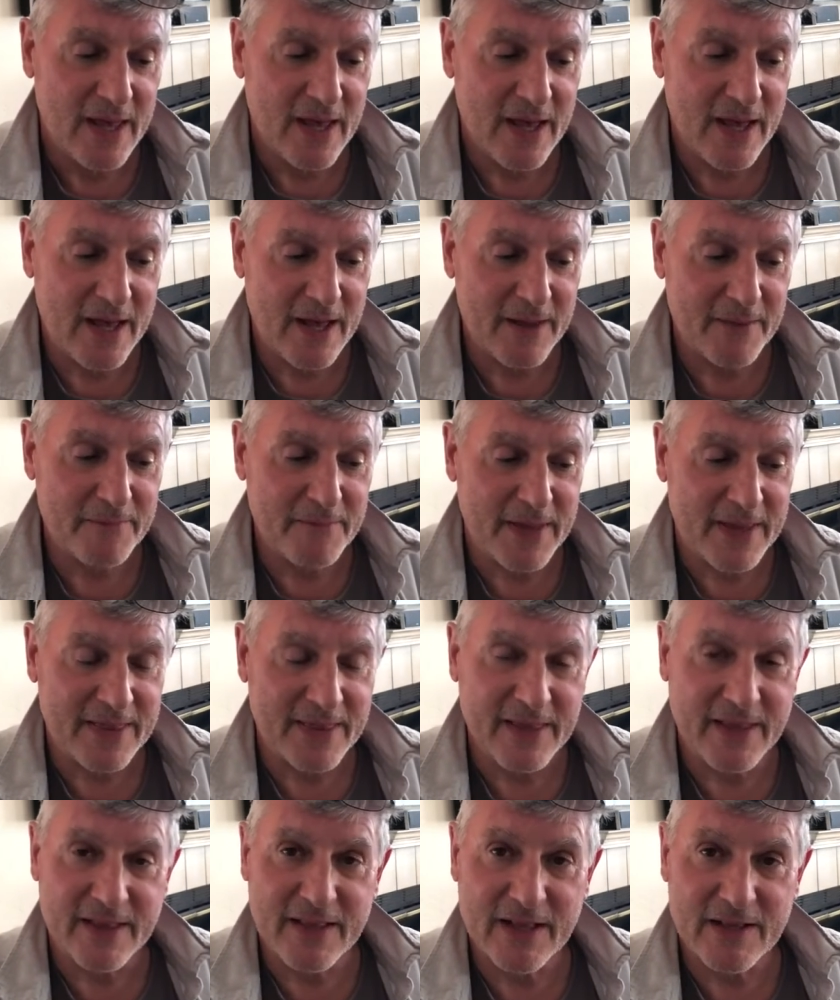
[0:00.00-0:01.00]
I
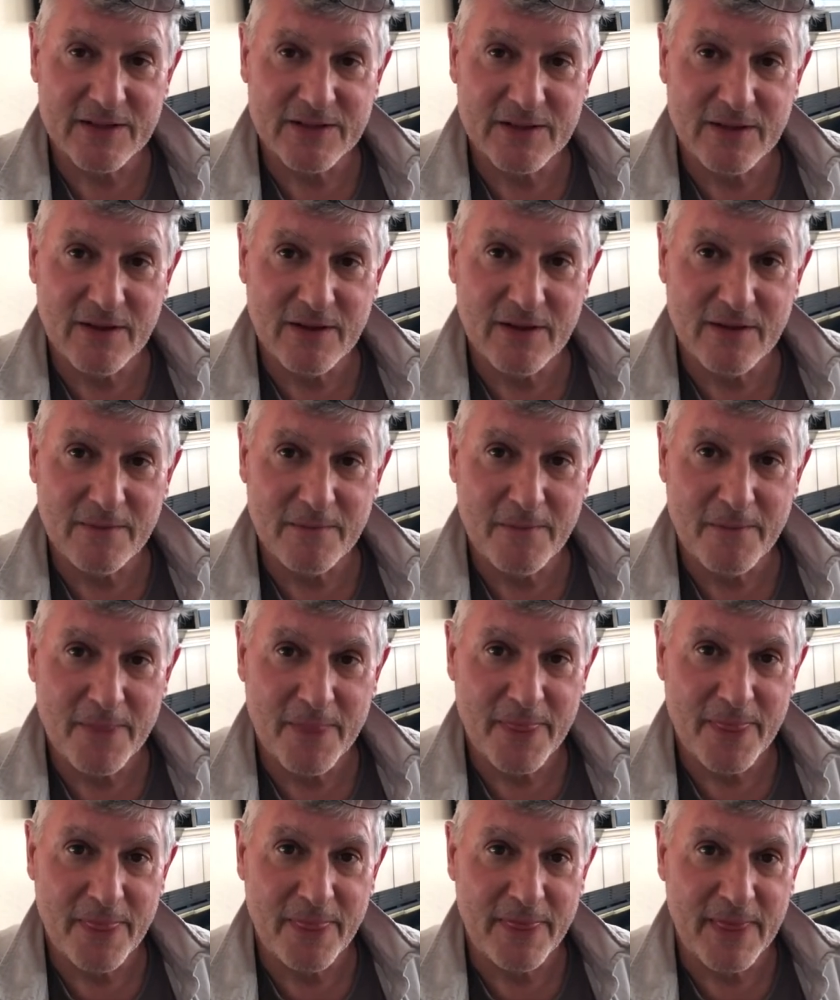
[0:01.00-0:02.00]
think that's all.
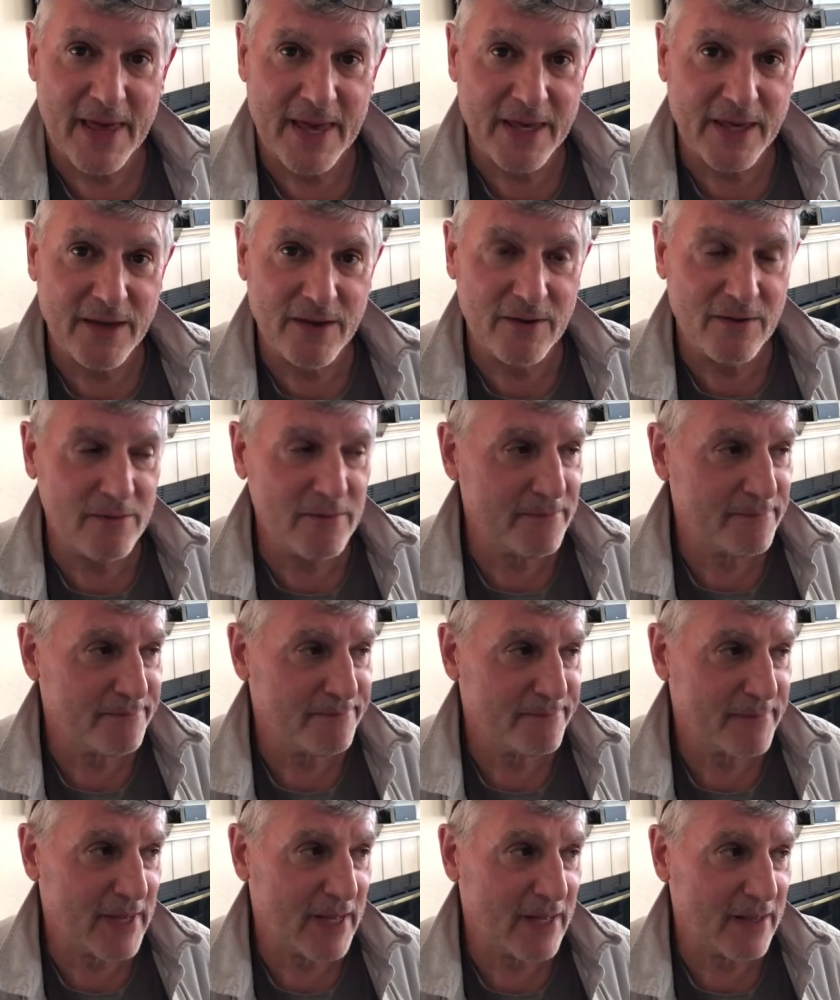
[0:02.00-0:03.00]
Thank you.
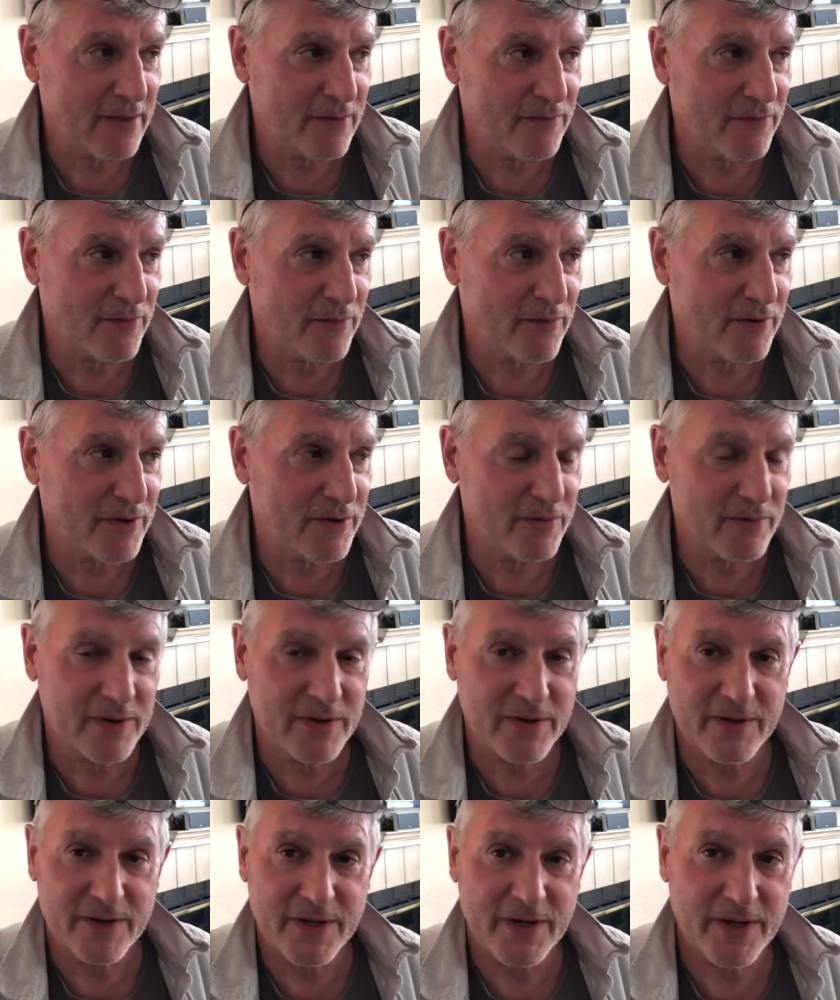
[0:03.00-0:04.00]
I look forward to a
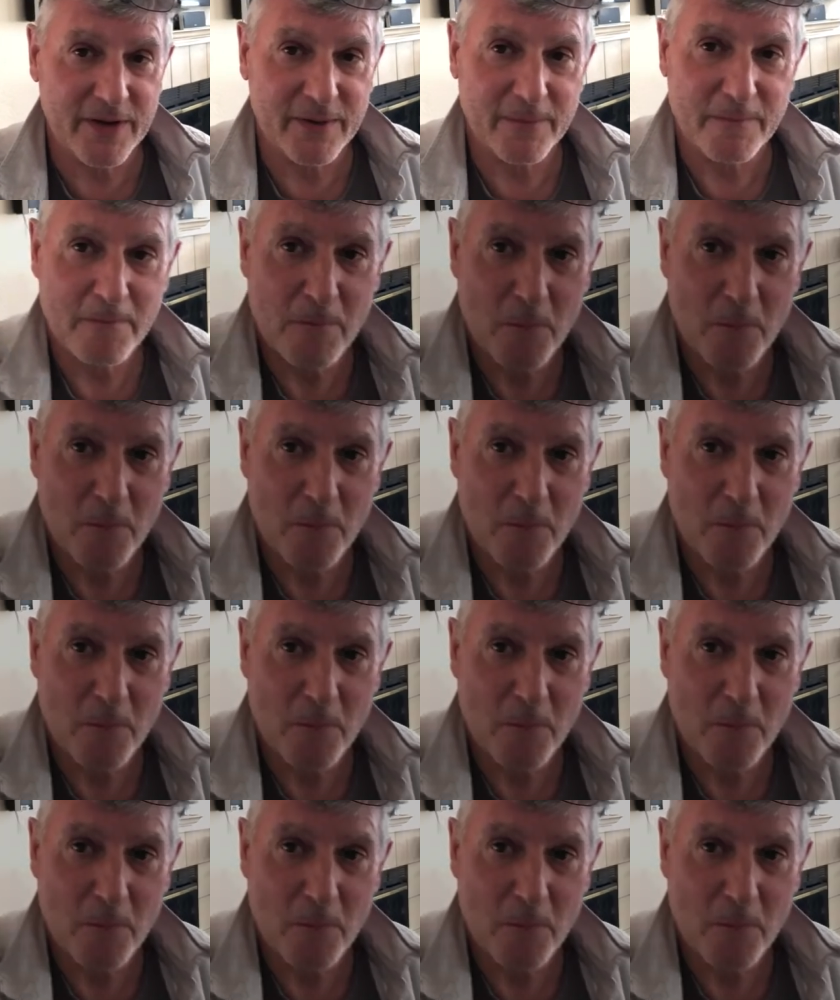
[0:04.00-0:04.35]
good year.